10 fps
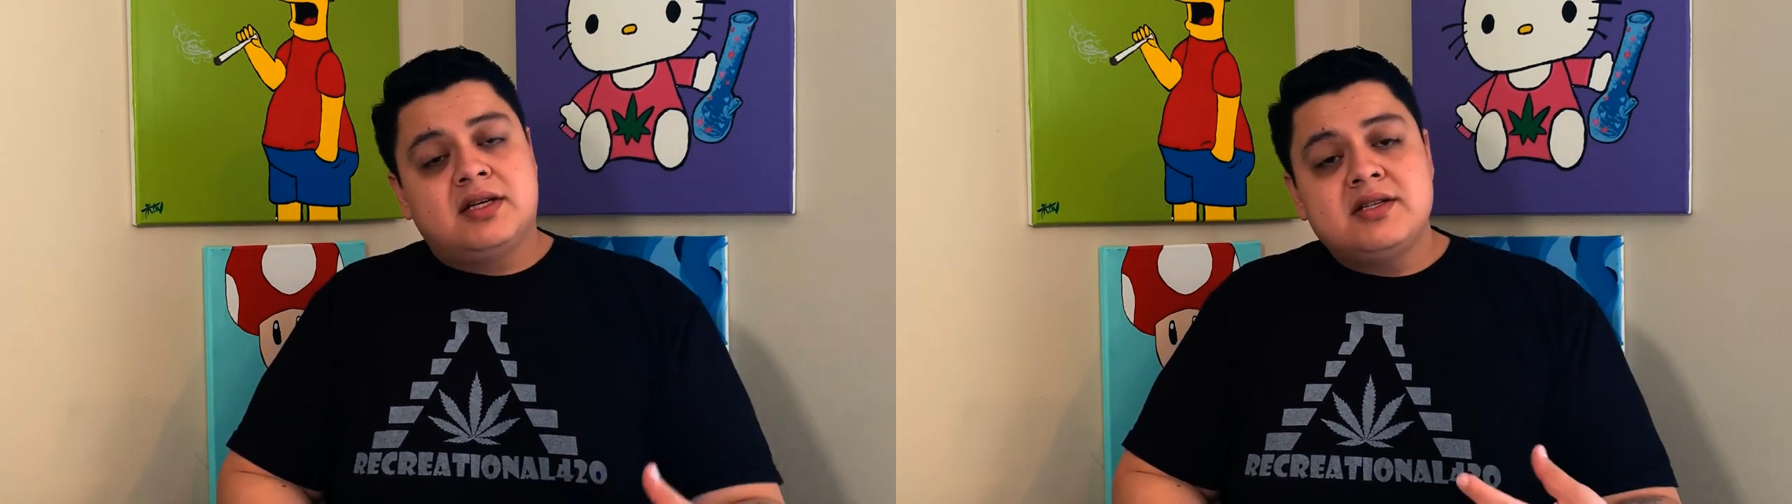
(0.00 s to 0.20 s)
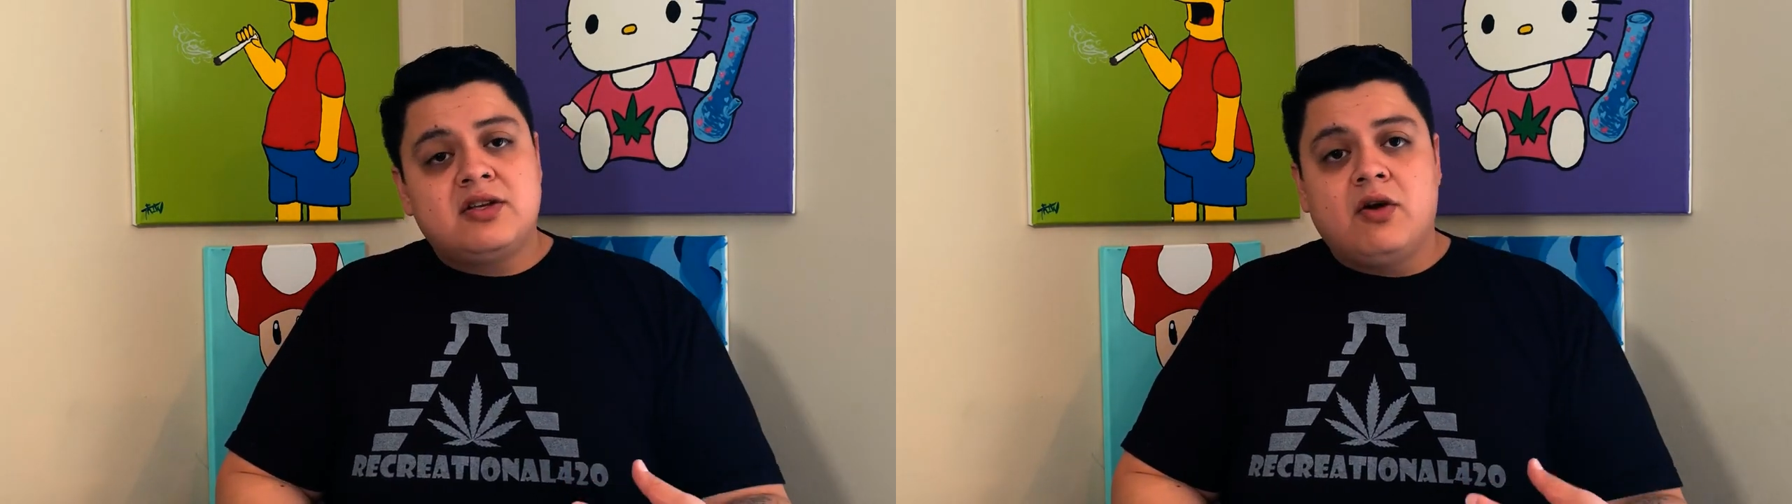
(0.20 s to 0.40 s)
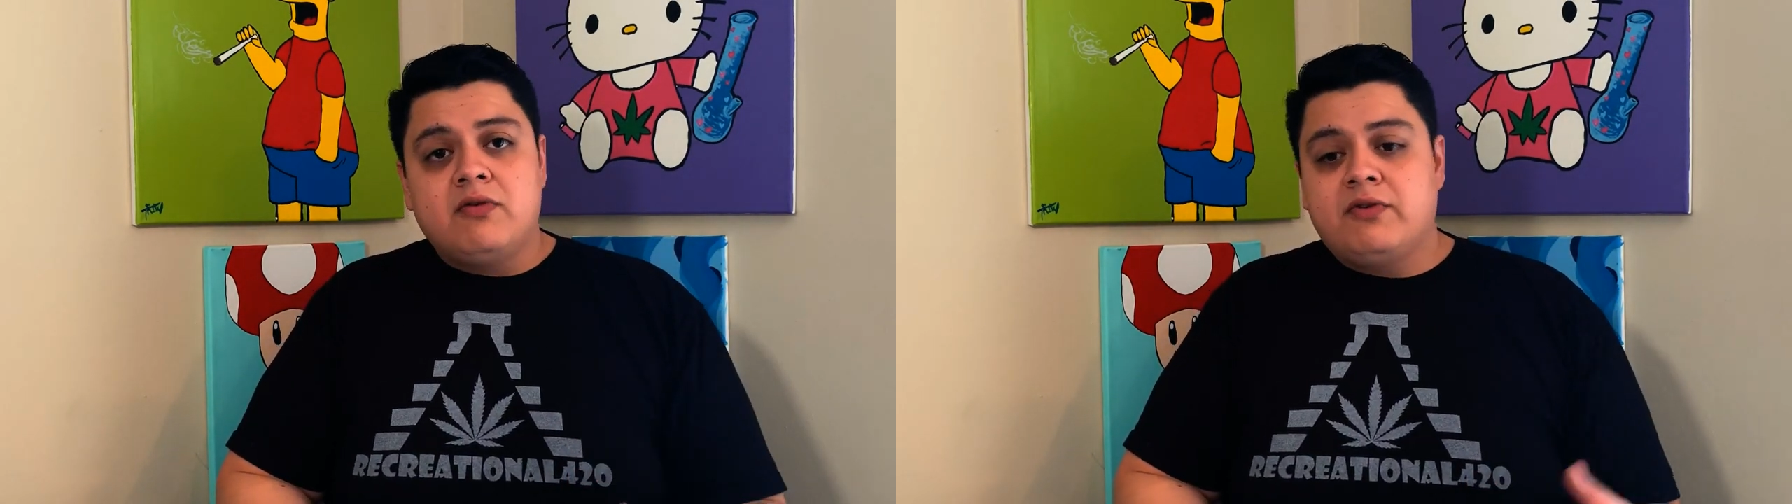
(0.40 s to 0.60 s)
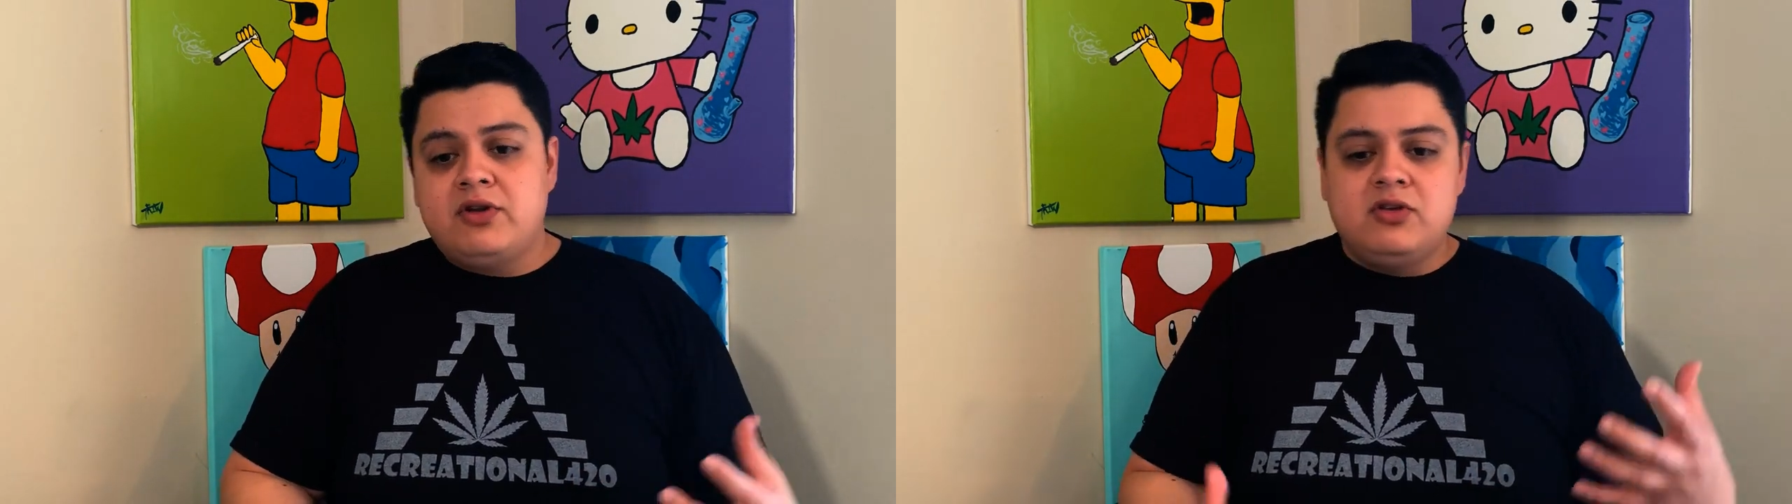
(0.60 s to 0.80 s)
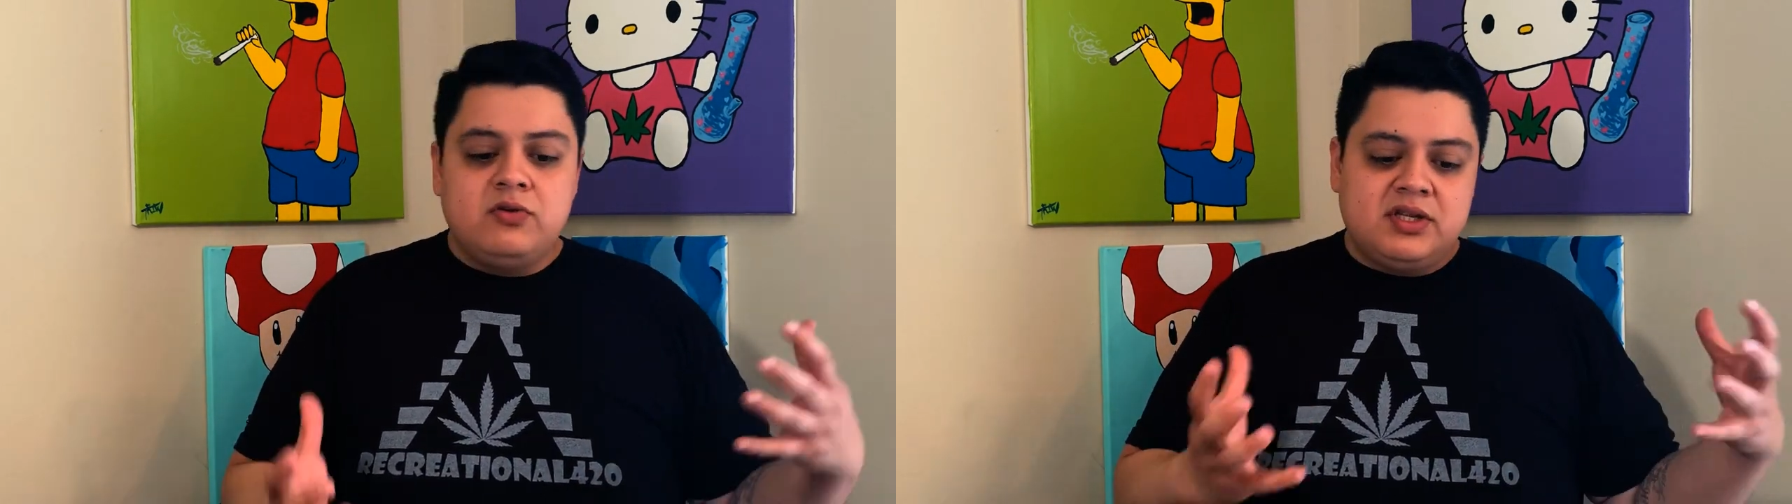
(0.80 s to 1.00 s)
does go for
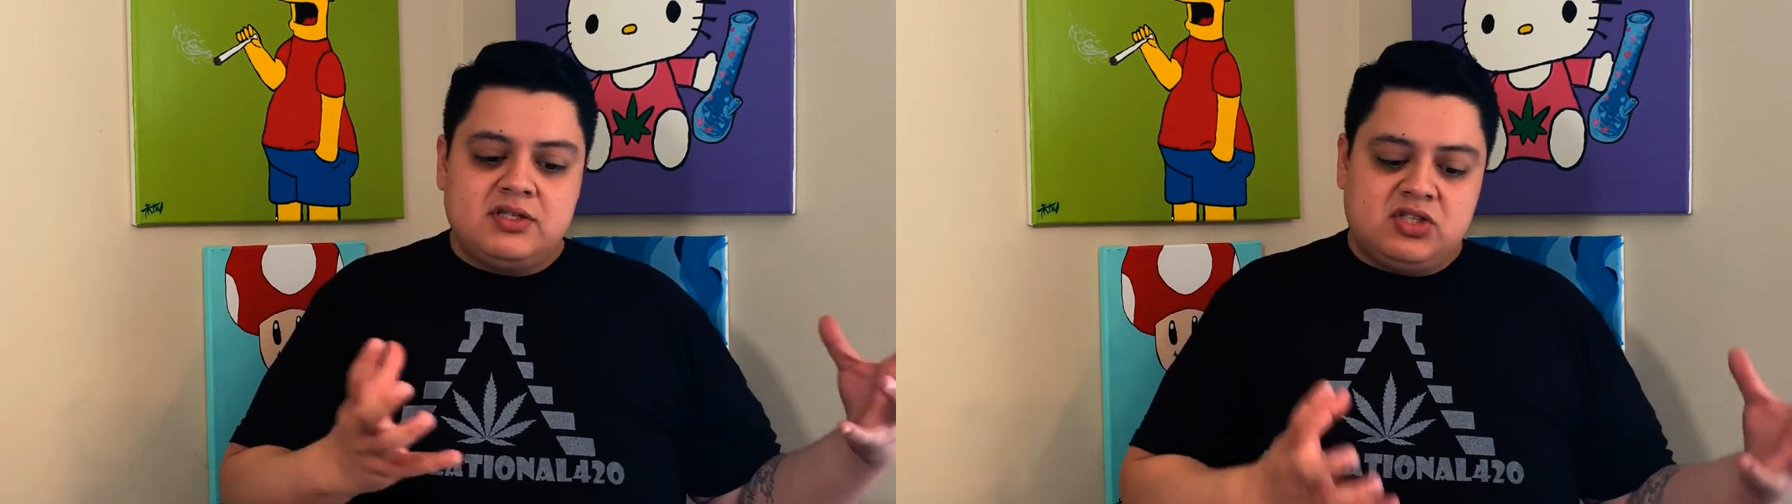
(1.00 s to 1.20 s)
you is